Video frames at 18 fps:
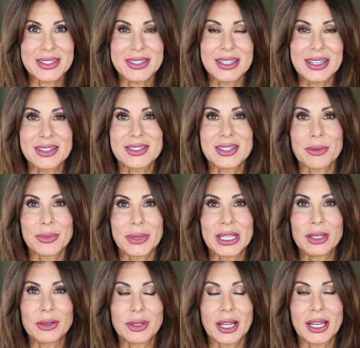seeing
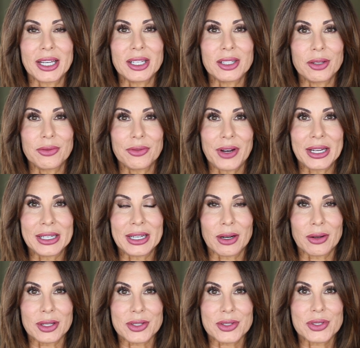something you'd like and you find
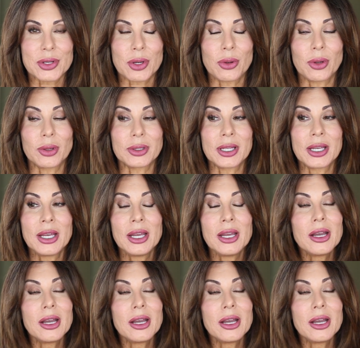out it's sold.